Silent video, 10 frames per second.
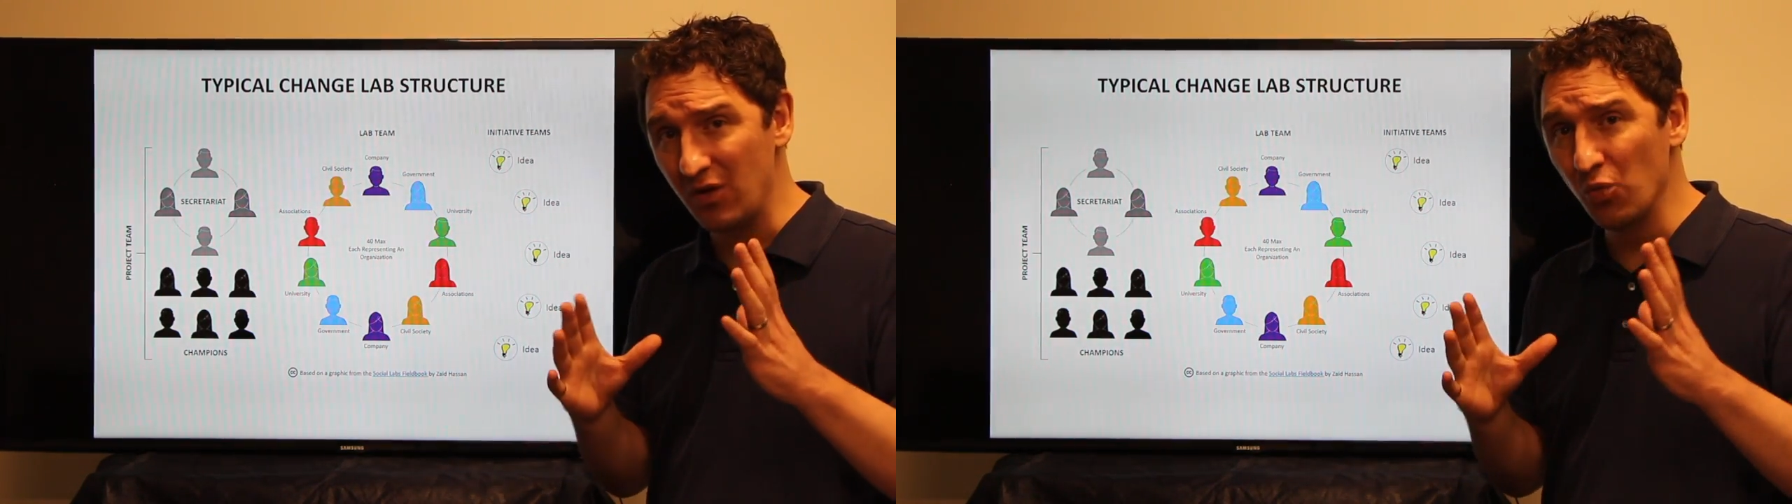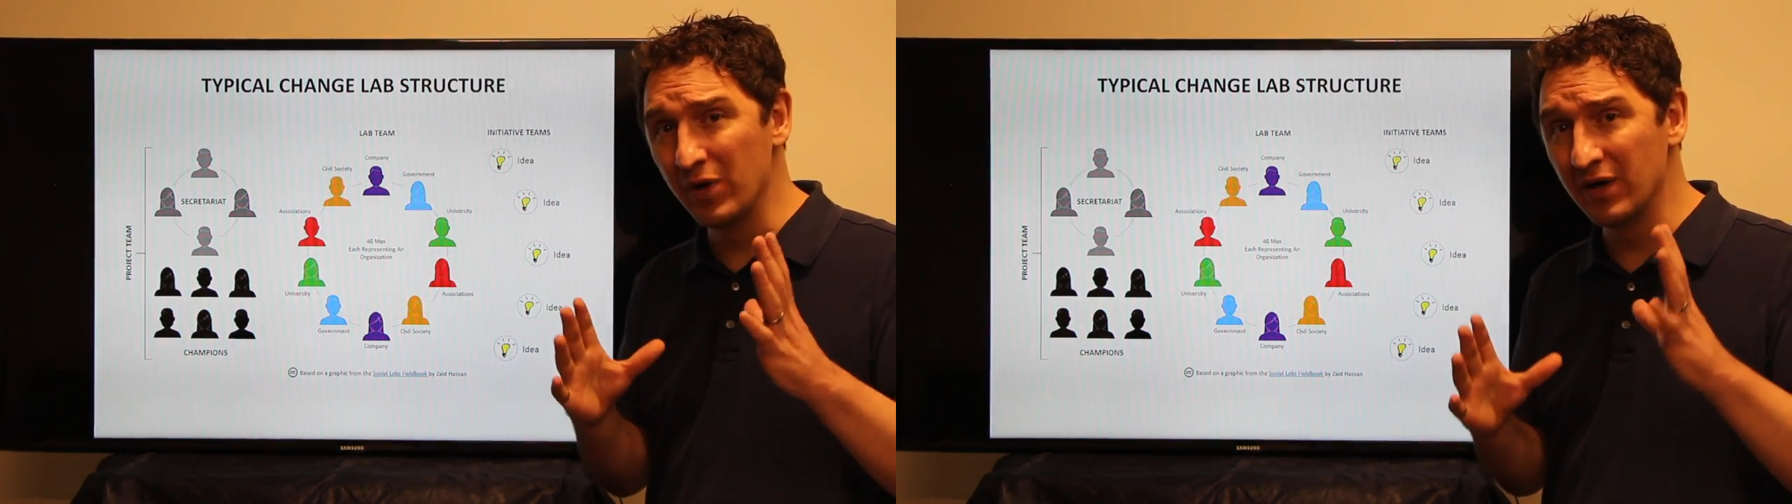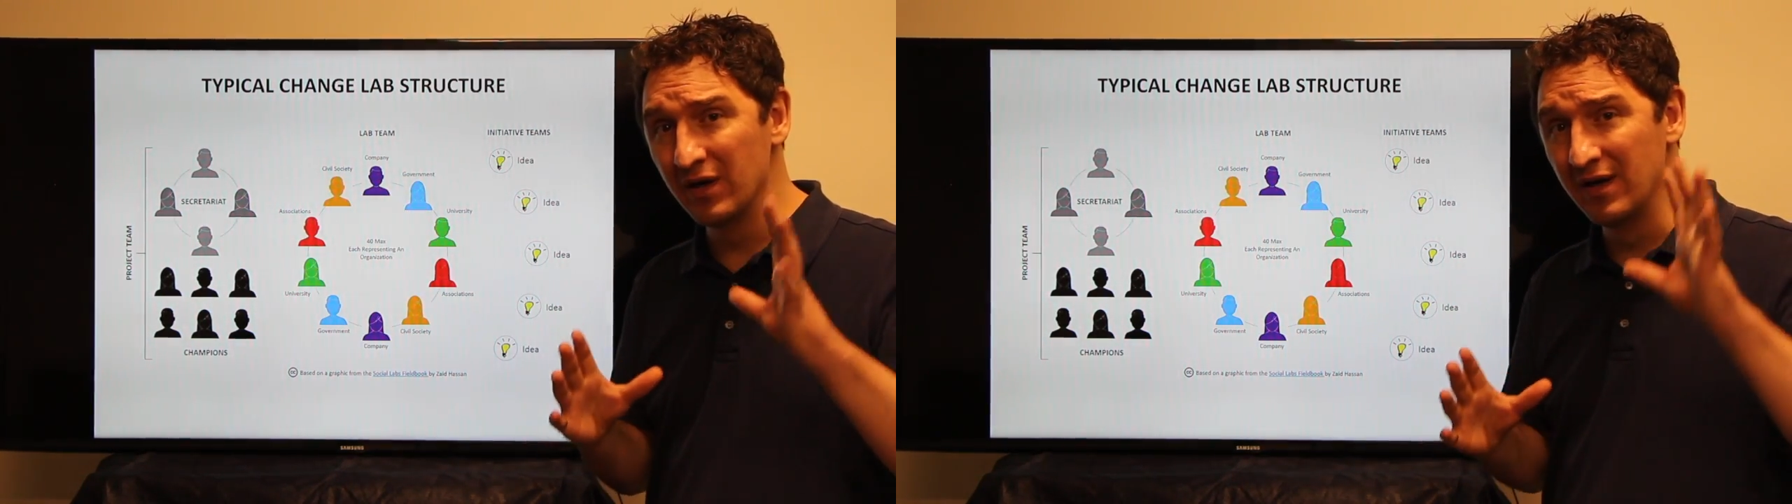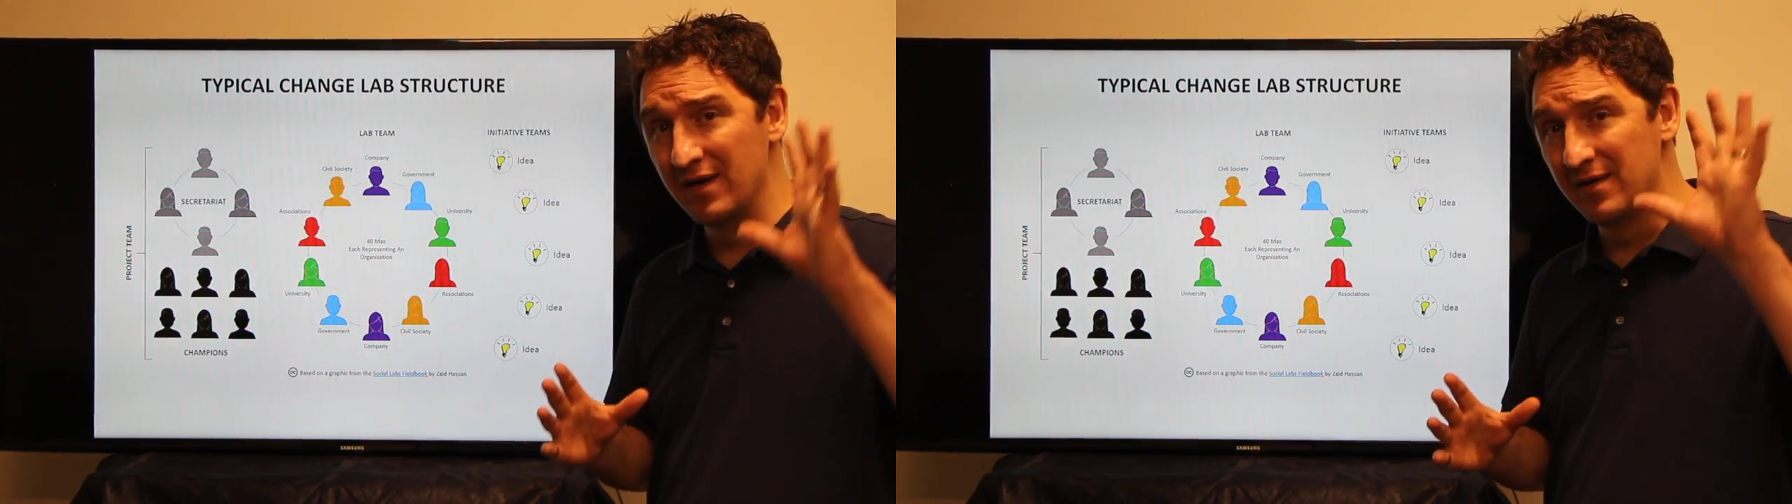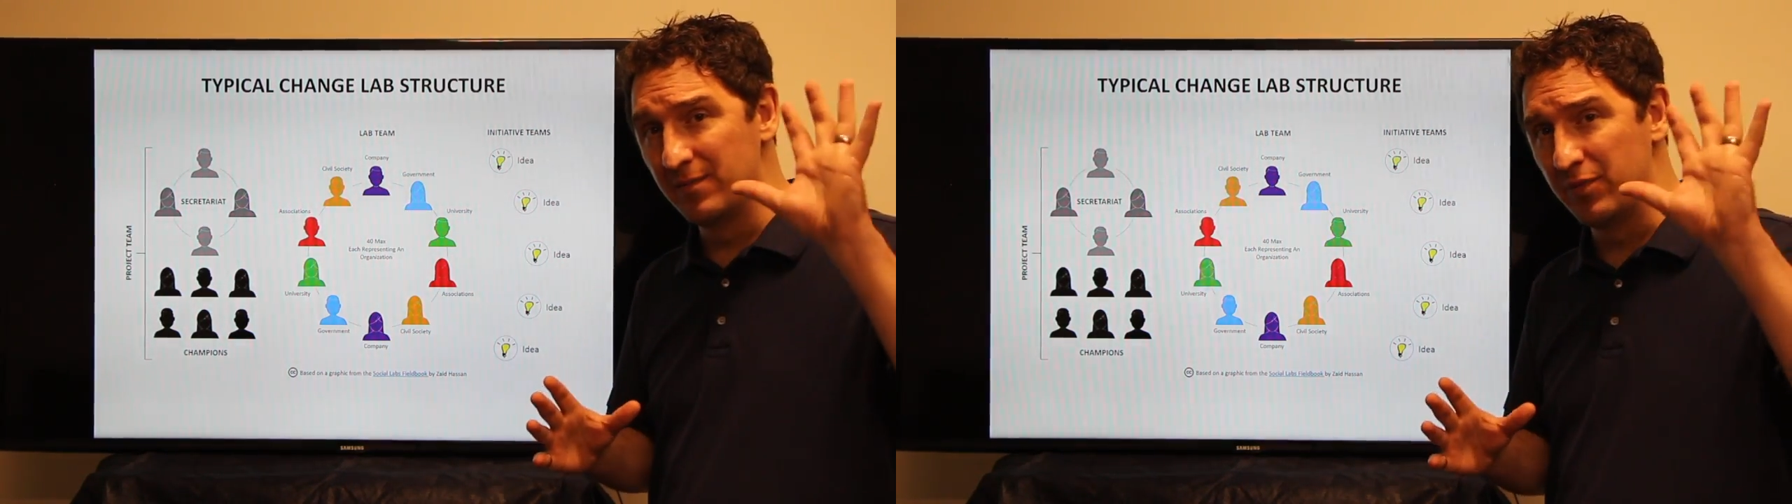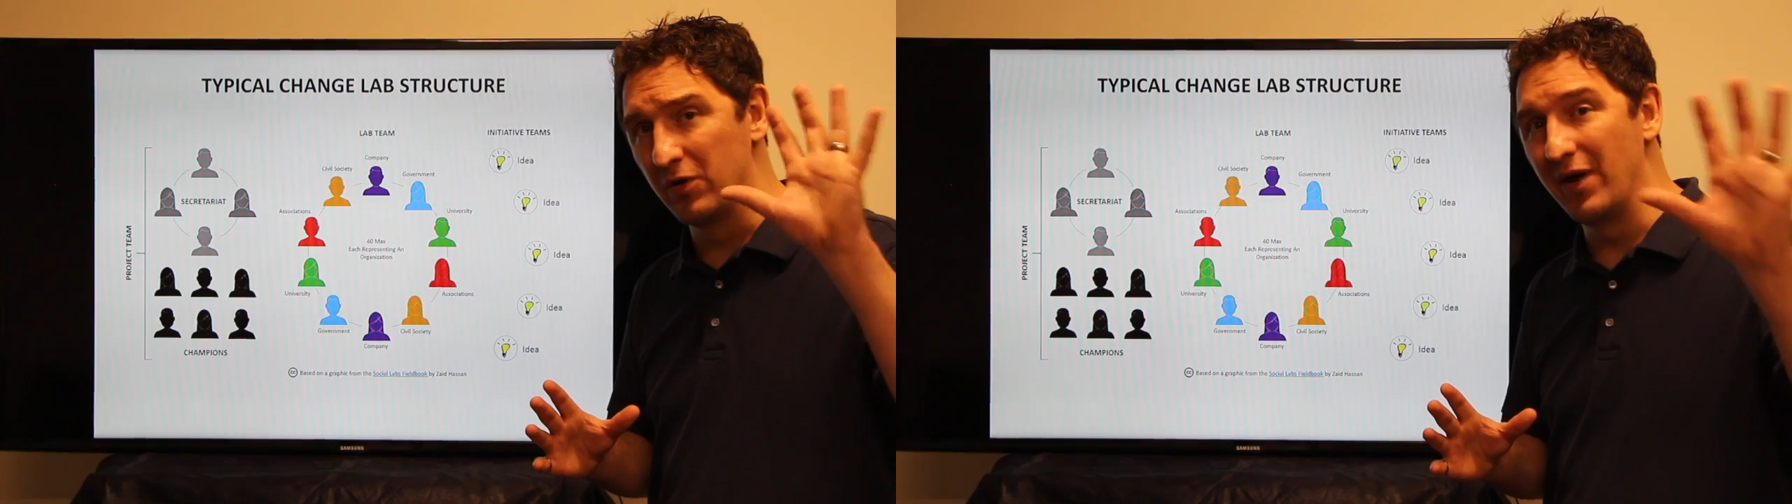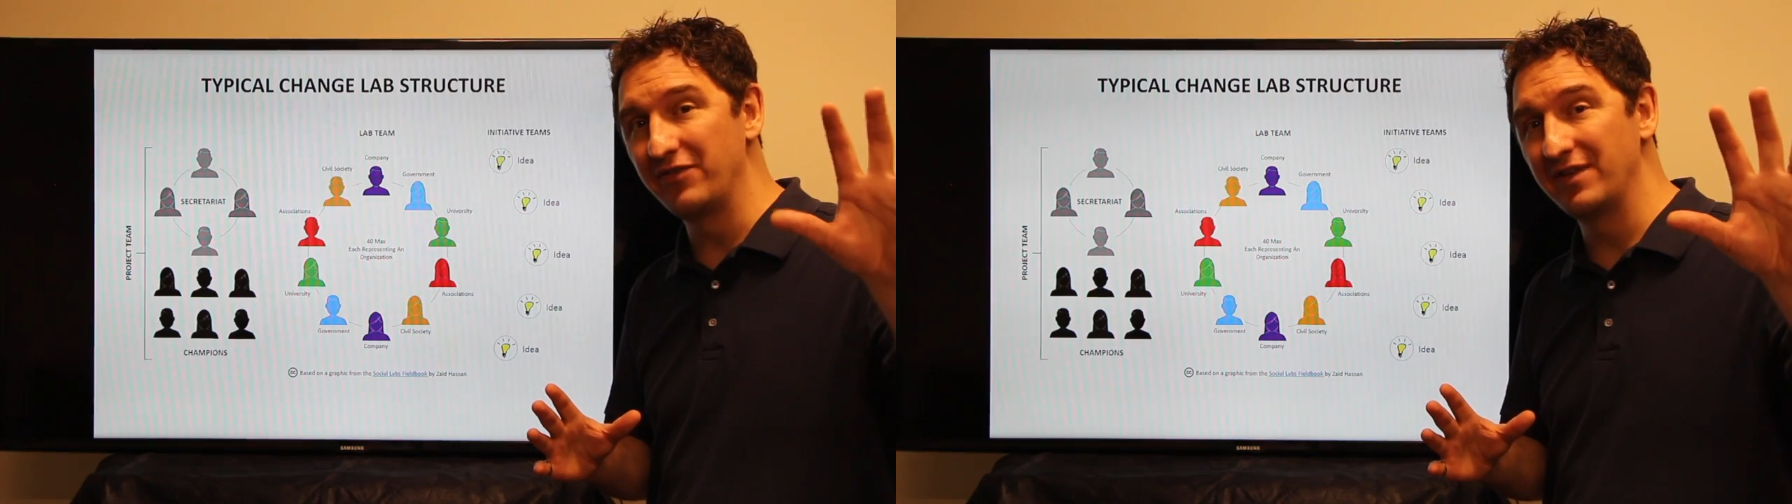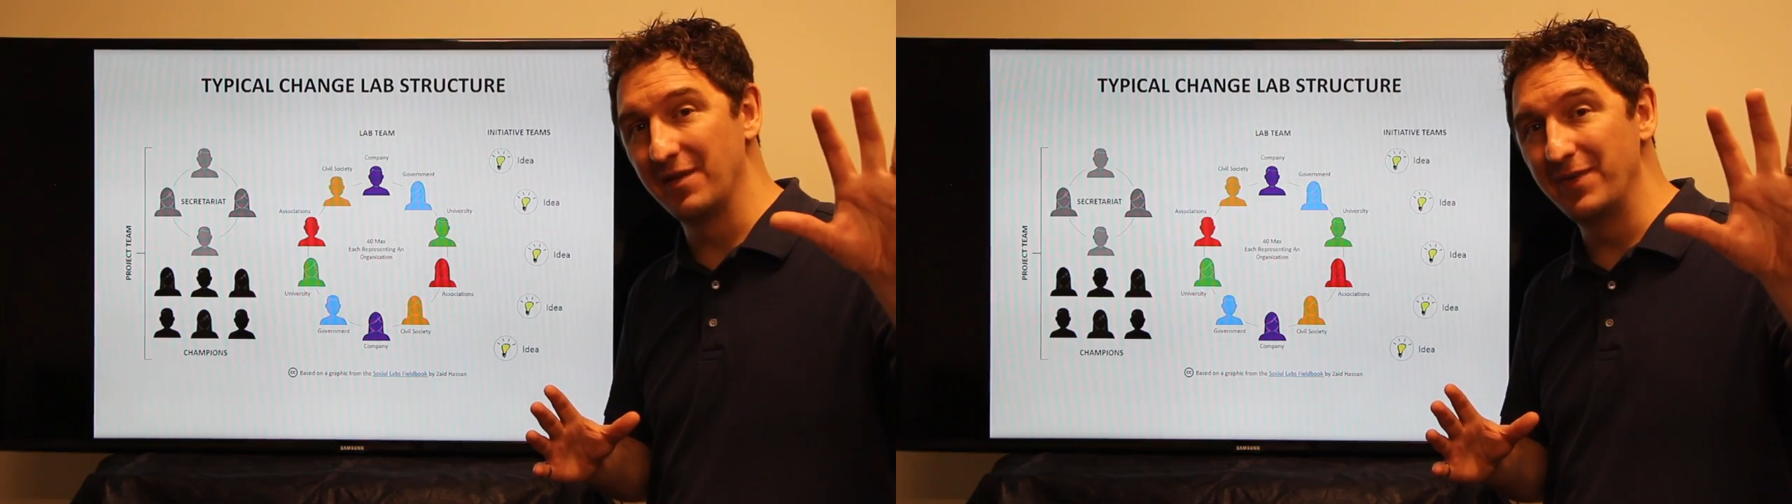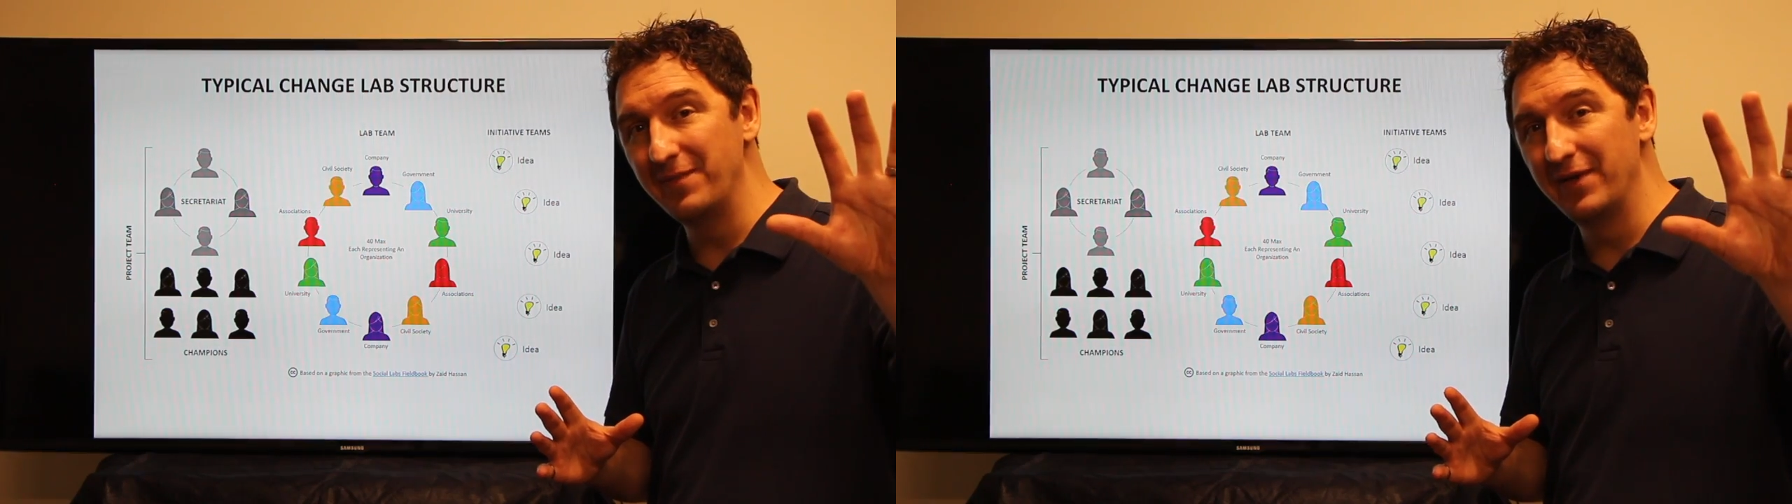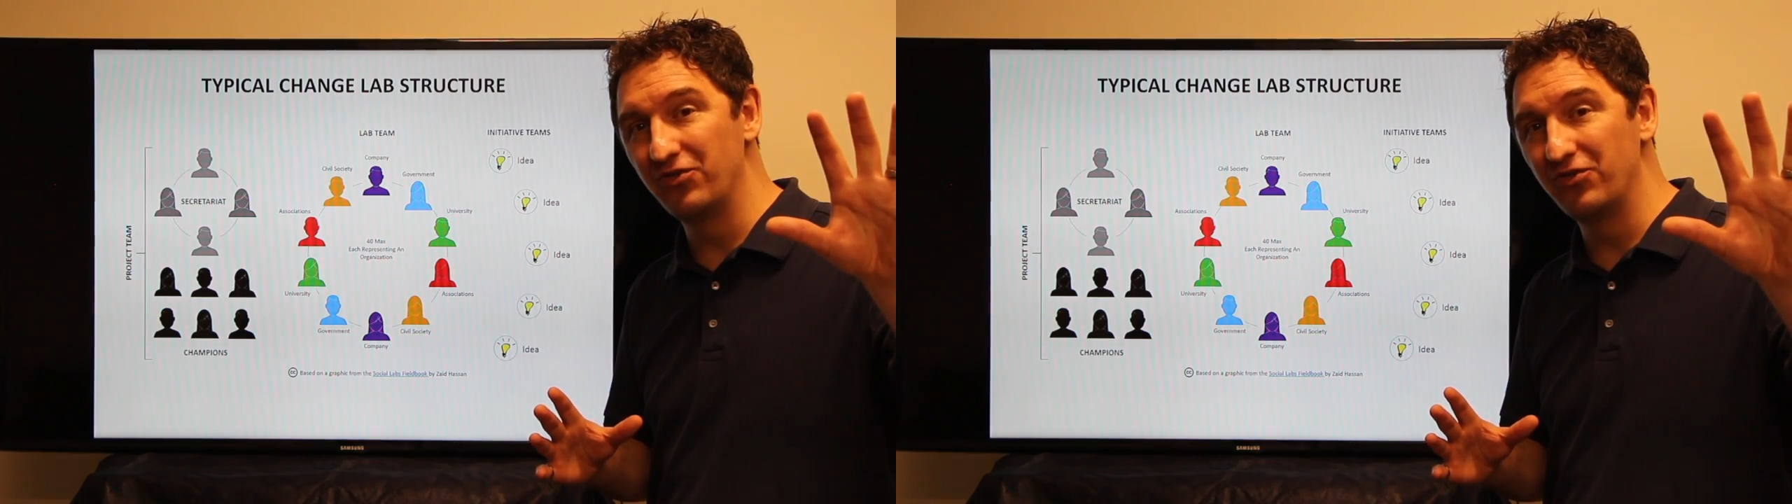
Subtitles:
we're progressing the big